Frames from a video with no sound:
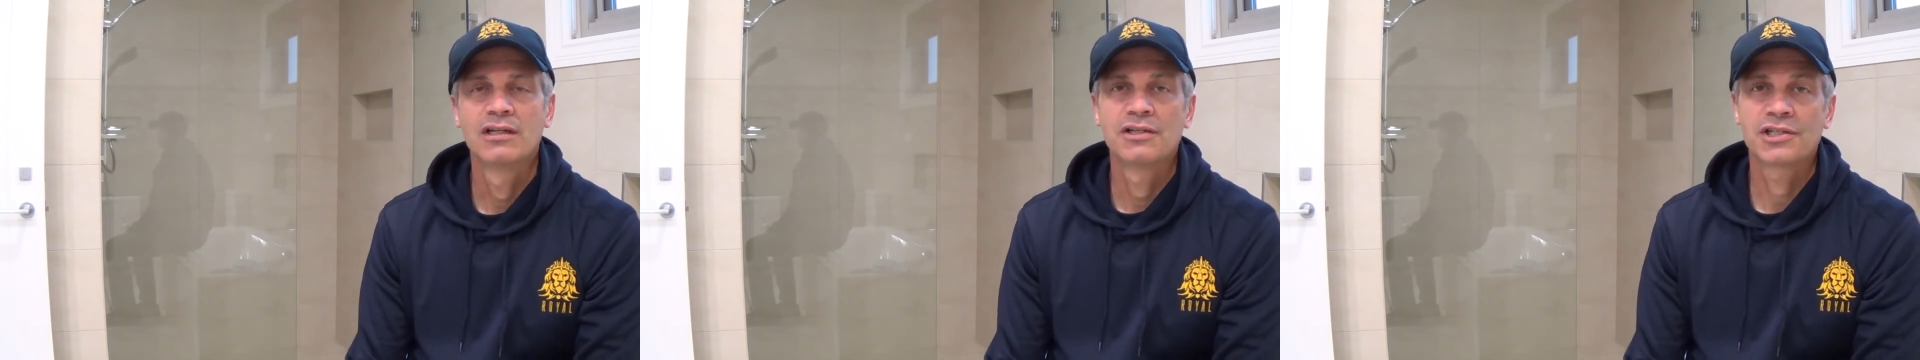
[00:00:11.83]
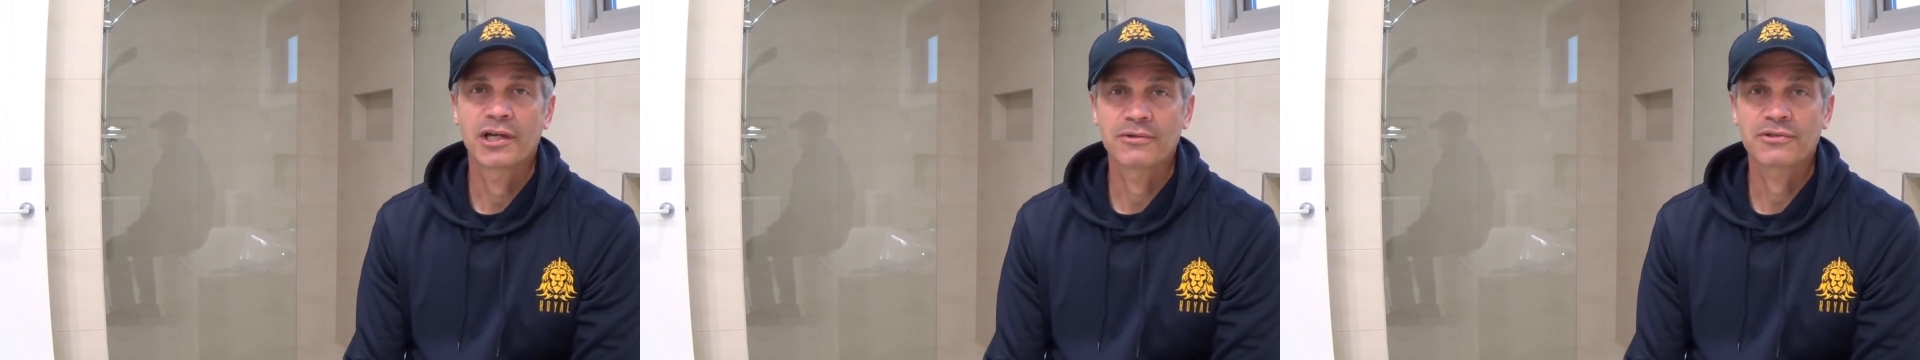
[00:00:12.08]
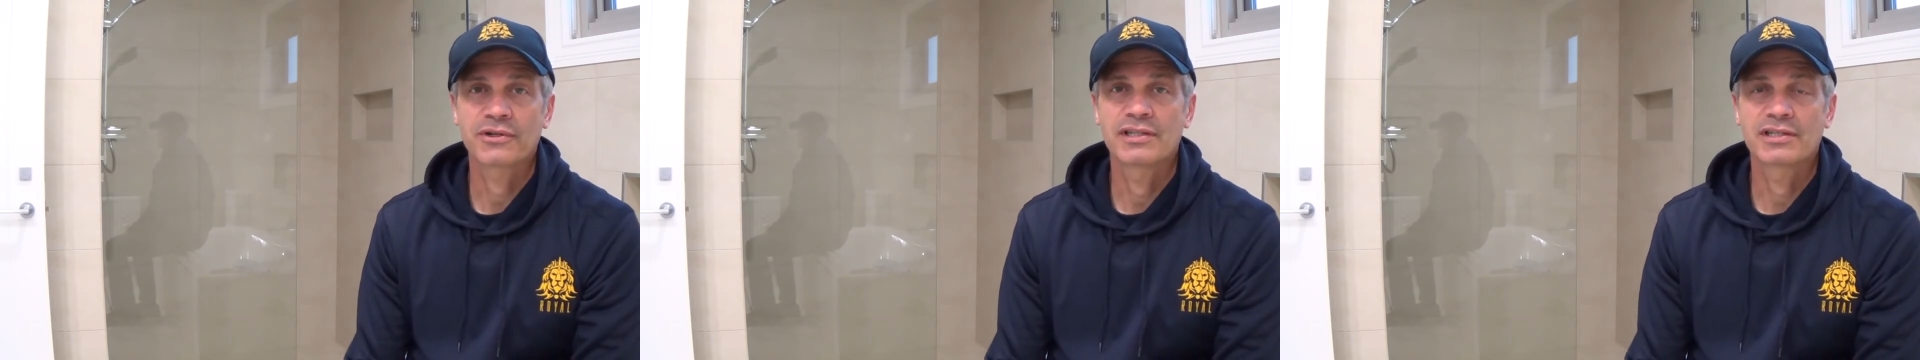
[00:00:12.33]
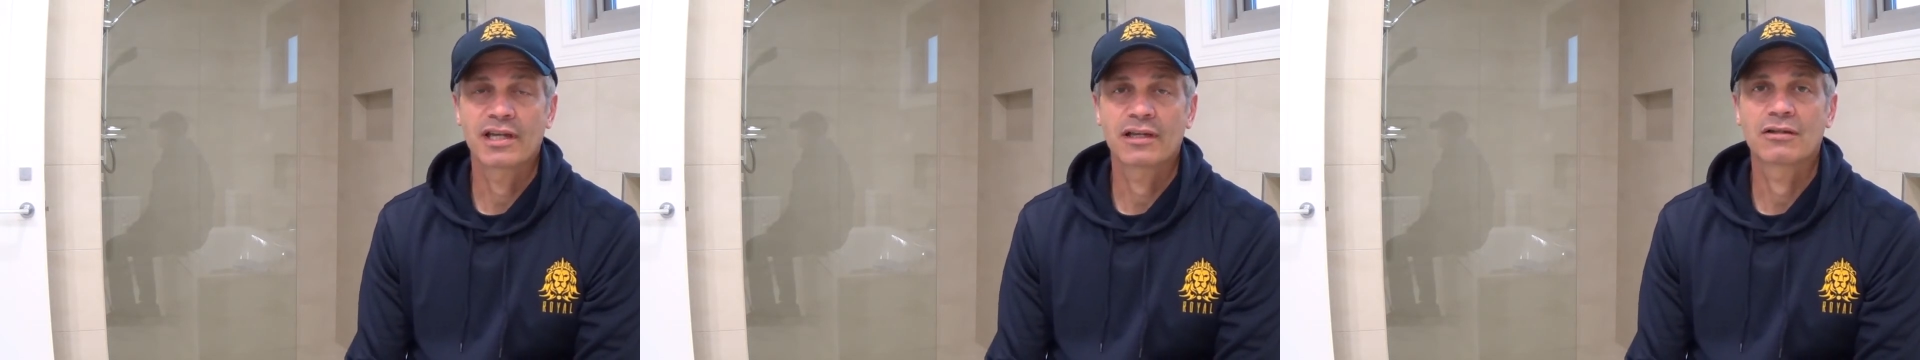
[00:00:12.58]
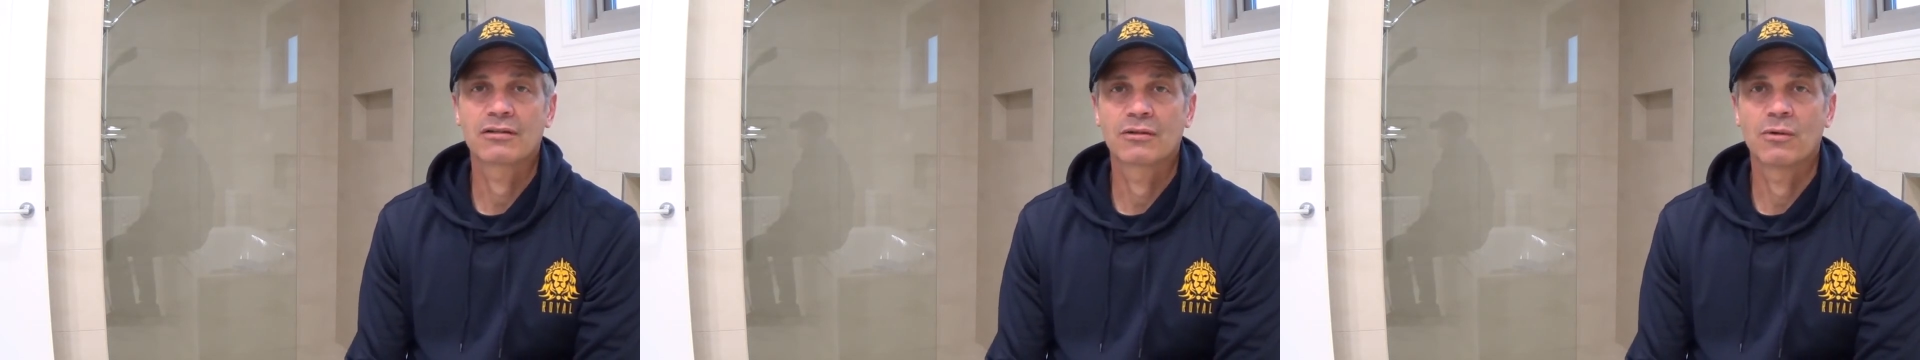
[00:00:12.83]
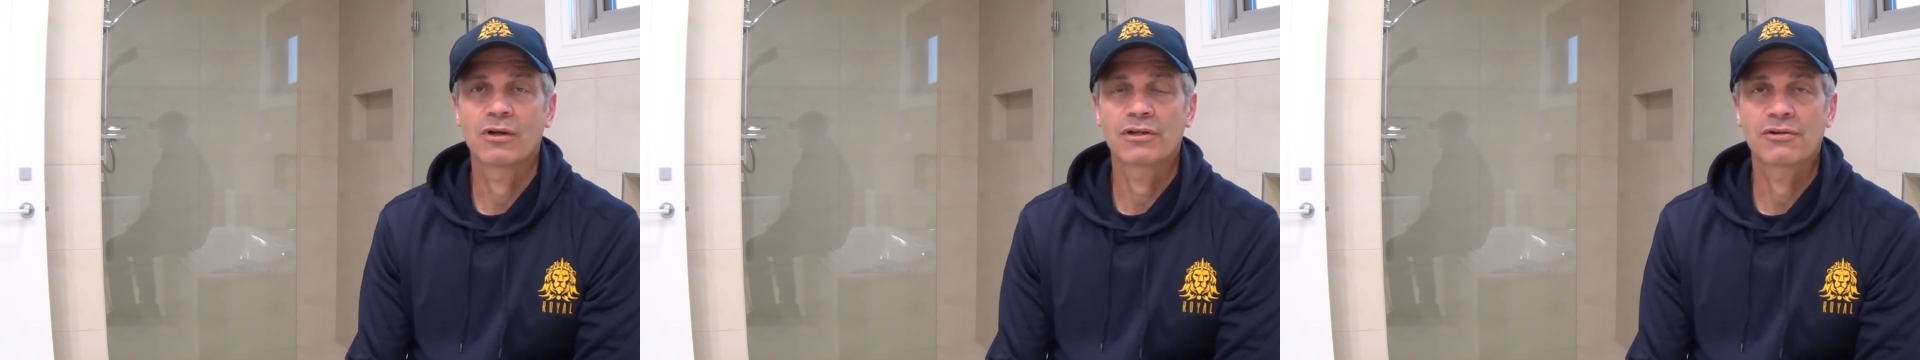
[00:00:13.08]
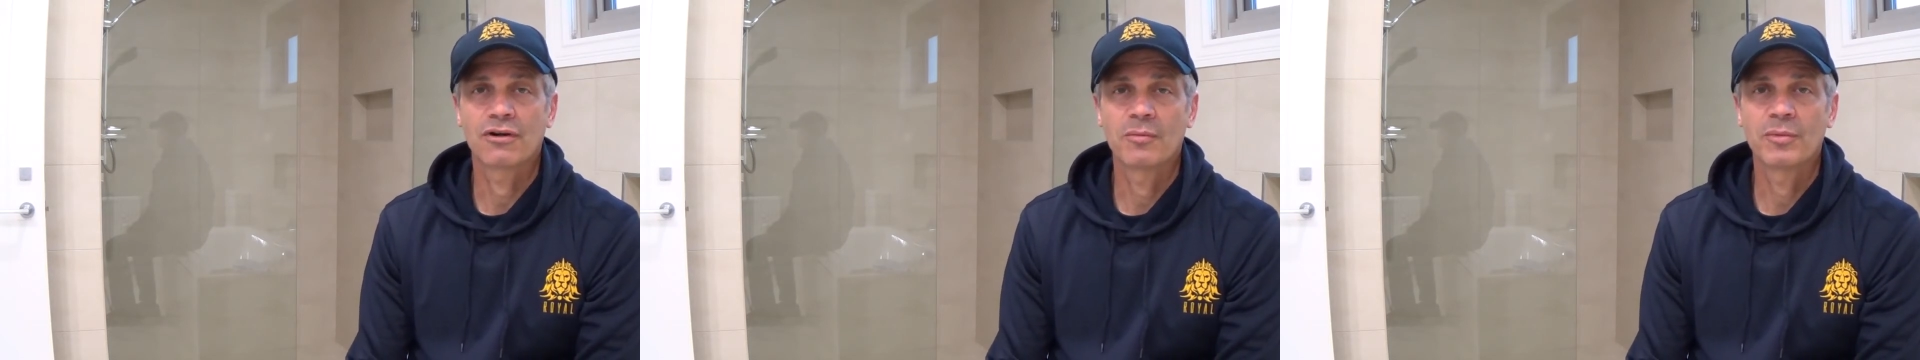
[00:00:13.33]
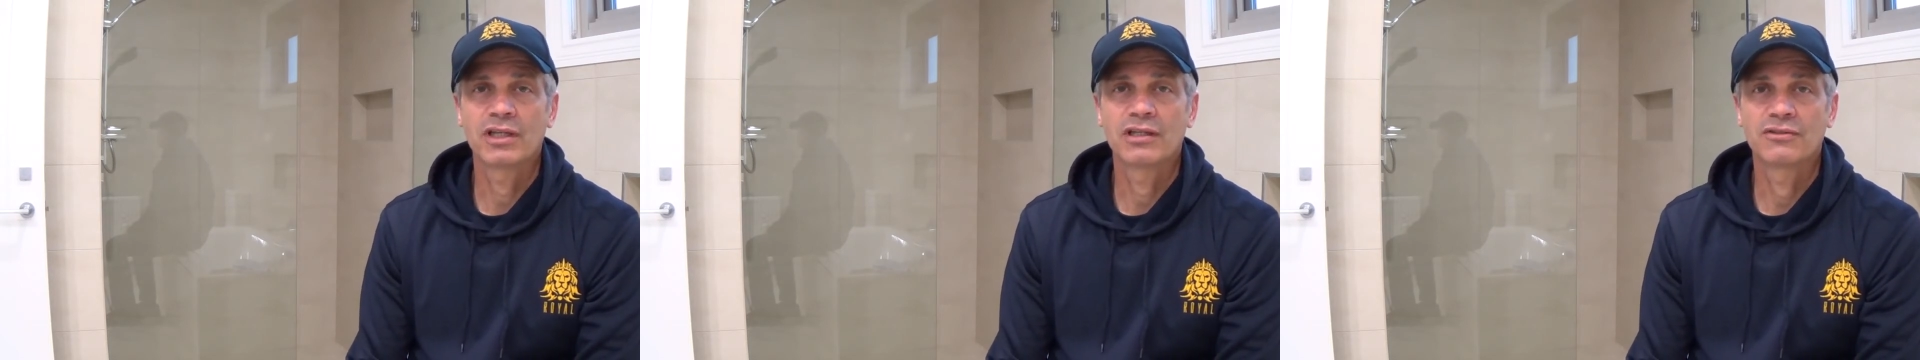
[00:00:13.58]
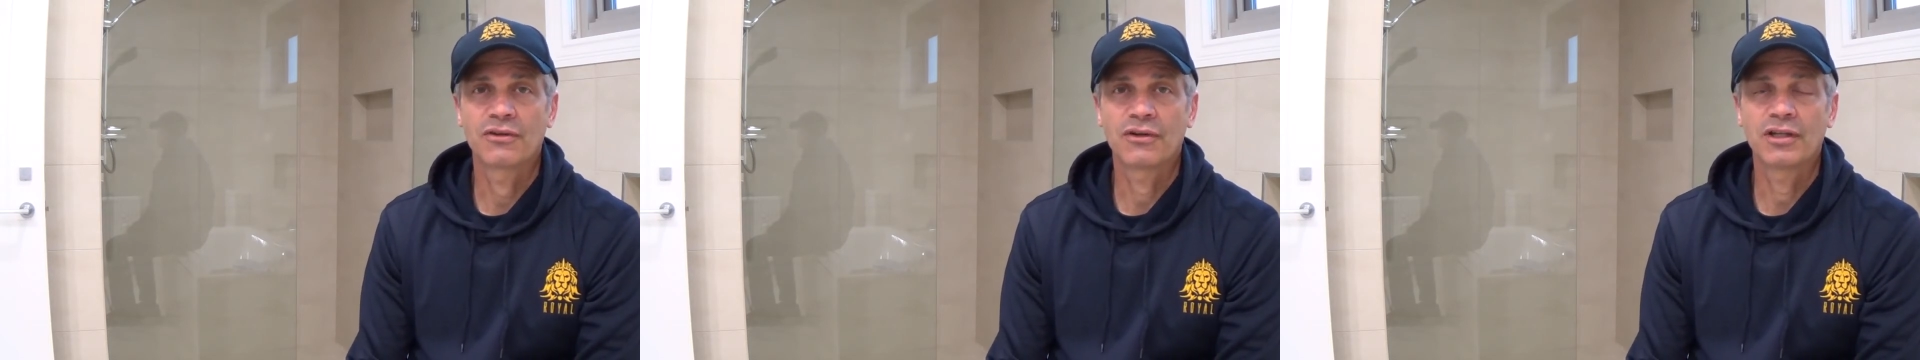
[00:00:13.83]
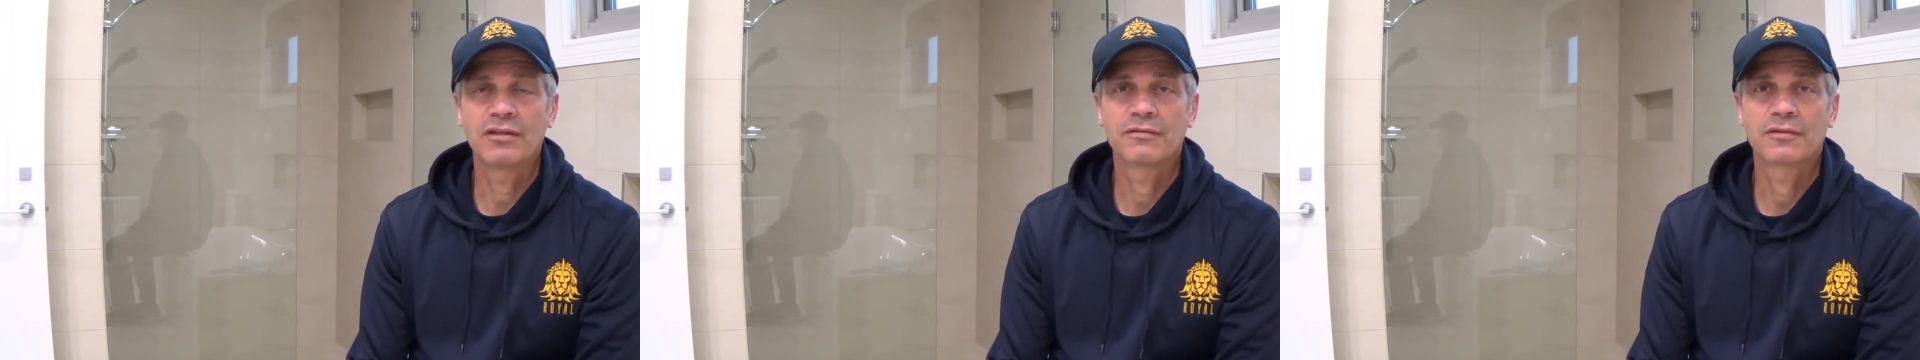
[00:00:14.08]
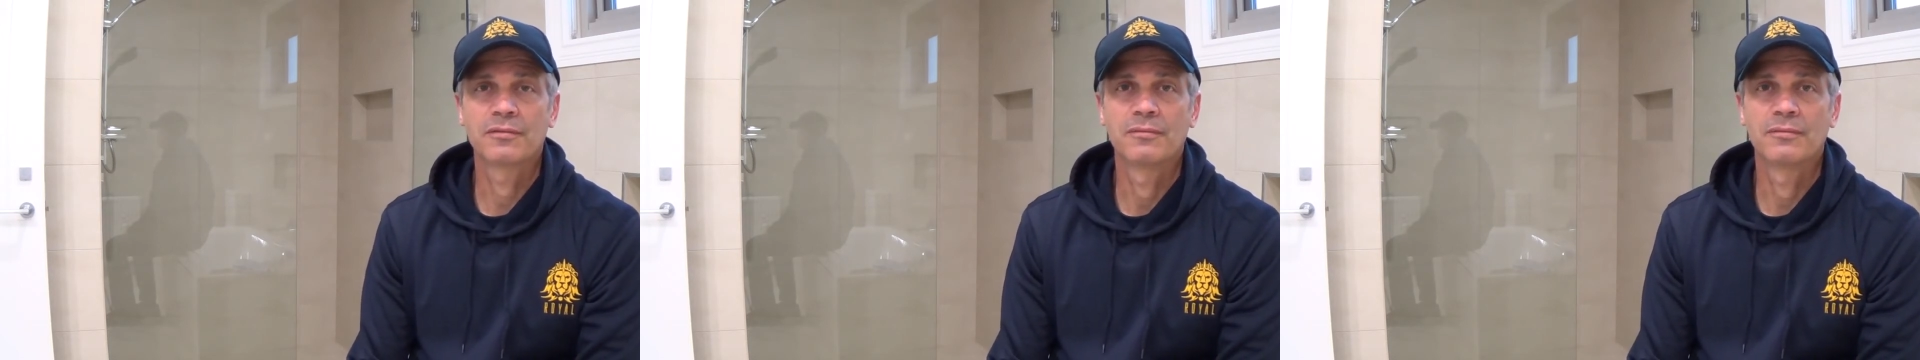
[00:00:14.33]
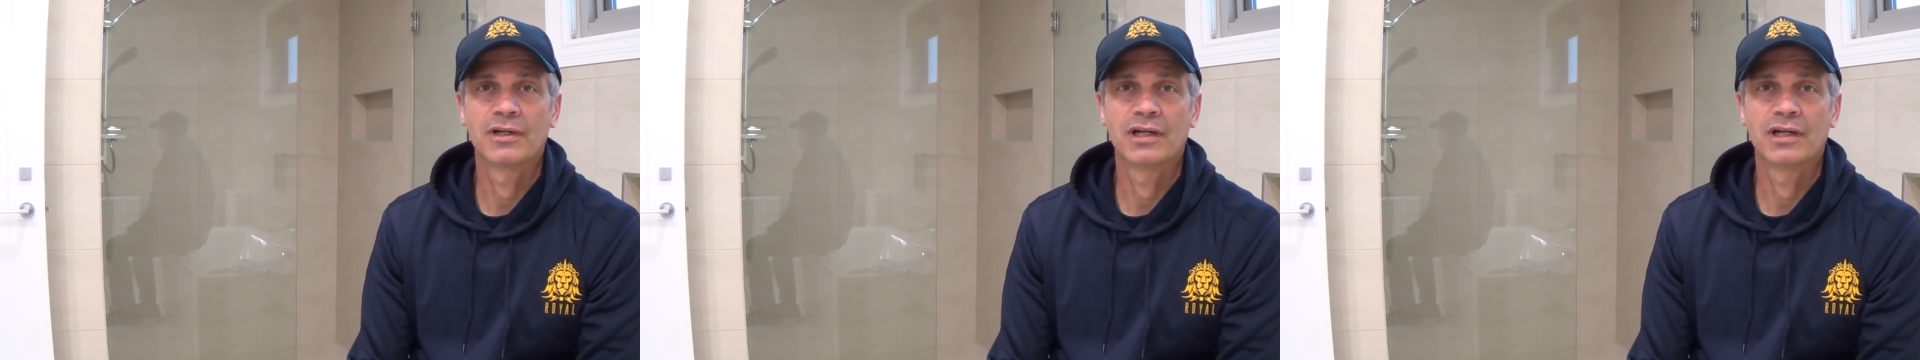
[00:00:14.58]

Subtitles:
shower screens get quite grimy and dirty from